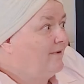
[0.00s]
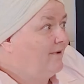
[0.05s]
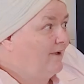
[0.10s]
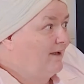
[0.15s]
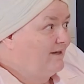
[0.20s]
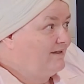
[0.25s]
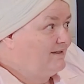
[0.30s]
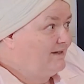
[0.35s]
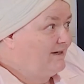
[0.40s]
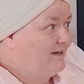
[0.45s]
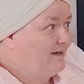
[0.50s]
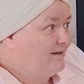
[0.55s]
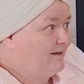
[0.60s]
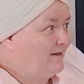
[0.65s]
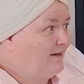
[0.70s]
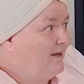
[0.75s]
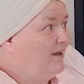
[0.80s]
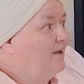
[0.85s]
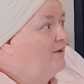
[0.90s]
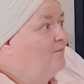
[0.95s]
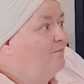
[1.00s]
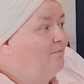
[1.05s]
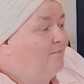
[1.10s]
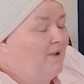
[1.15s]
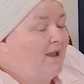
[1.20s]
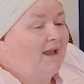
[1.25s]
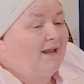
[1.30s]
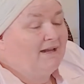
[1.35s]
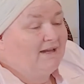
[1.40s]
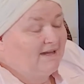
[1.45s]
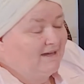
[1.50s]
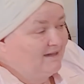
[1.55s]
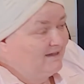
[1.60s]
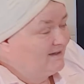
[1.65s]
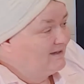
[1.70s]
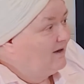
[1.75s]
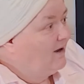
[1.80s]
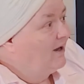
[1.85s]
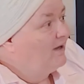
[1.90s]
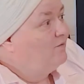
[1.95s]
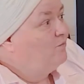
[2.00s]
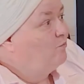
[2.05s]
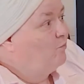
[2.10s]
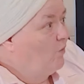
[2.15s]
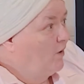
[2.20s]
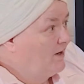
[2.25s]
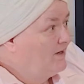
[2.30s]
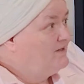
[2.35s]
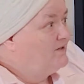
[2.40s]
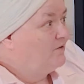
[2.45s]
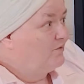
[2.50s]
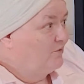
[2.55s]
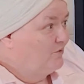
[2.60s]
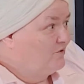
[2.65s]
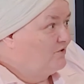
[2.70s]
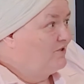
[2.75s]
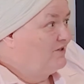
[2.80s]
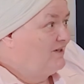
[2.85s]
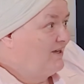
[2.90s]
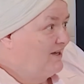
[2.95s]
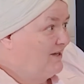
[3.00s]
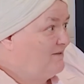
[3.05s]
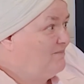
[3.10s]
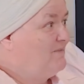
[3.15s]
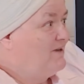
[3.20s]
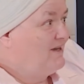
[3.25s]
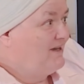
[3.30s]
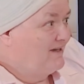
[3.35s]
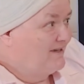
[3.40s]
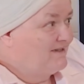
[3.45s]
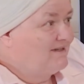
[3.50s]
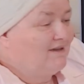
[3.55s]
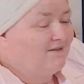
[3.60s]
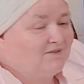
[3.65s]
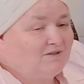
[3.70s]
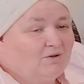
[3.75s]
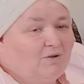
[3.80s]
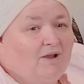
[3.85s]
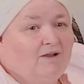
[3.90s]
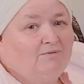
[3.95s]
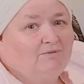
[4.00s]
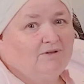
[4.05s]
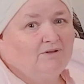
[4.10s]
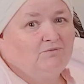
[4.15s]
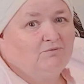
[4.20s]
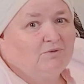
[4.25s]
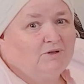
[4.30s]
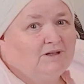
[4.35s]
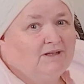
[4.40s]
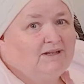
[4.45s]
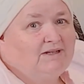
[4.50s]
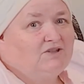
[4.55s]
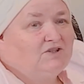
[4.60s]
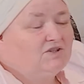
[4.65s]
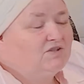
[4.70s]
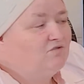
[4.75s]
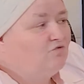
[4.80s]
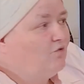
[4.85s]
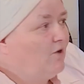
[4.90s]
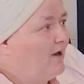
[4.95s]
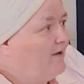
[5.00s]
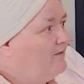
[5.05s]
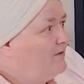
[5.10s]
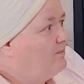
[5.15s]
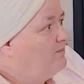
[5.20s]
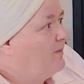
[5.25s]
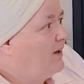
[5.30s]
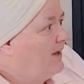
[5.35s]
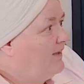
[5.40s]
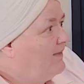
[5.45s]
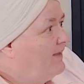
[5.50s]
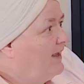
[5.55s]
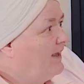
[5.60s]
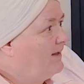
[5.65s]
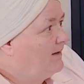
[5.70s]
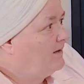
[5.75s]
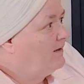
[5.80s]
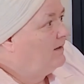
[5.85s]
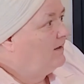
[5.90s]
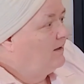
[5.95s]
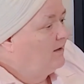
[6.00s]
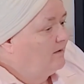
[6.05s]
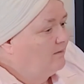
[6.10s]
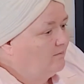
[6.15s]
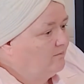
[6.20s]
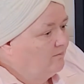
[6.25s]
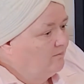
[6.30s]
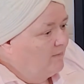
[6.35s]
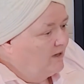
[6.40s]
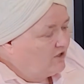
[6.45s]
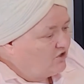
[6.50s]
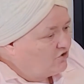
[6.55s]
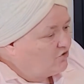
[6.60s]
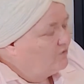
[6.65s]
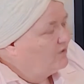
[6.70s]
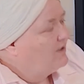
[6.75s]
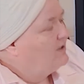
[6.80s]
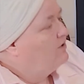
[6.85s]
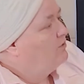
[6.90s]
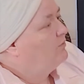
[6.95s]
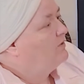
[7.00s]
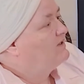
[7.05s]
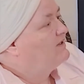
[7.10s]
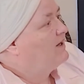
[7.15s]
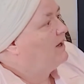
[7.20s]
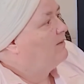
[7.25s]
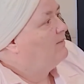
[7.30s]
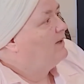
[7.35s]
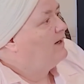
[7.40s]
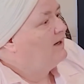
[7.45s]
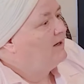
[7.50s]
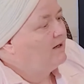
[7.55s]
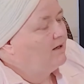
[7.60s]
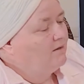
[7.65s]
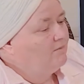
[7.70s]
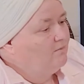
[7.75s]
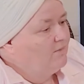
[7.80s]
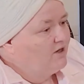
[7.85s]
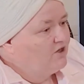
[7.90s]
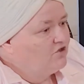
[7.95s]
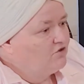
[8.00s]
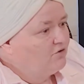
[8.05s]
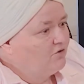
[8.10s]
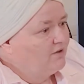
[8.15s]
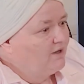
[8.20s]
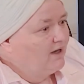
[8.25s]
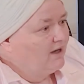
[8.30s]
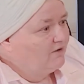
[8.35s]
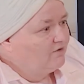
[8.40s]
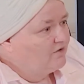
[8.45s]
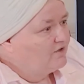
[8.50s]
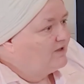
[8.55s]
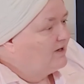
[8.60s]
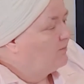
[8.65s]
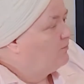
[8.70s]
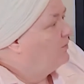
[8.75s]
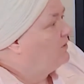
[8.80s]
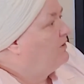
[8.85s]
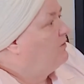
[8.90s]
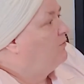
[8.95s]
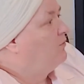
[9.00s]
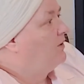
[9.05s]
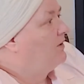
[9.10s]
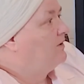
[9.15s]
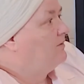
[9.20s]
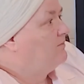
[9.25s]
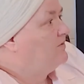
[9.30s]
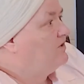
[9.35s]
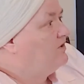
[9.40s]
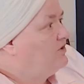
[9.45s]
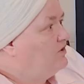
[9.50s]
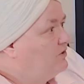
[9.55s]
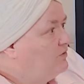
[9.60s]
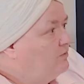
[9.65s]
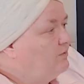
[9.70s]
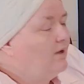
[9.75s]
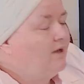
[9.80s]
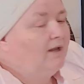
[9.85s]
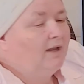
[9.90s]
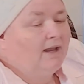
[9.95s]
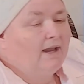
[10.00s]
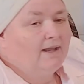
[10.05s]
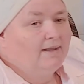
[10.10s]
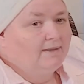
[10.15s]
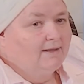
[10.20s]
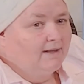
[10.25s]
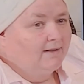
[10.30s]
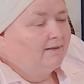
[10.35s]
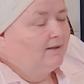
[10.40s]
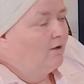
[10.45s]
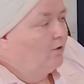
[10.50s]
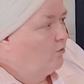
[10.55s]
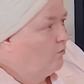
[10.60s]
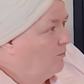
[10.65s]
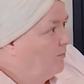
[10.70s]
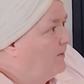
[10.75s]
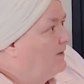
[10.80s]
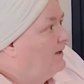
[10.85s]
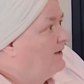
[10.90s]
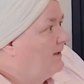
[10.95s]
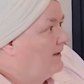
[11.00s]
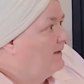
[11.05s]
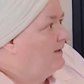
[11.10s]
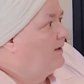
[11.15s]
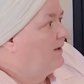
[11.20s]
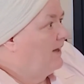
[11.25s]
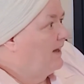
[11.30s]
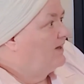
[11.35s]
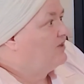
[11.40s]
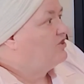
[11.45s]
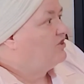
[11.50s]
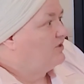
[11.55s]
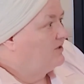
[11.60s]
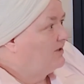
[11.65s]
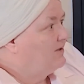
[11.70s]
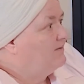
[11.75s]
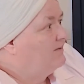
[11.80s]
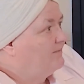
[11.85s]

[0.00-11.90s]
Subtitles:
I did. And inside was urgent and immediate stuff. So you really just drive it by that. Make sure they know what's coming, make sure they understand what you want them to do, and then they'll open it and they'll action it.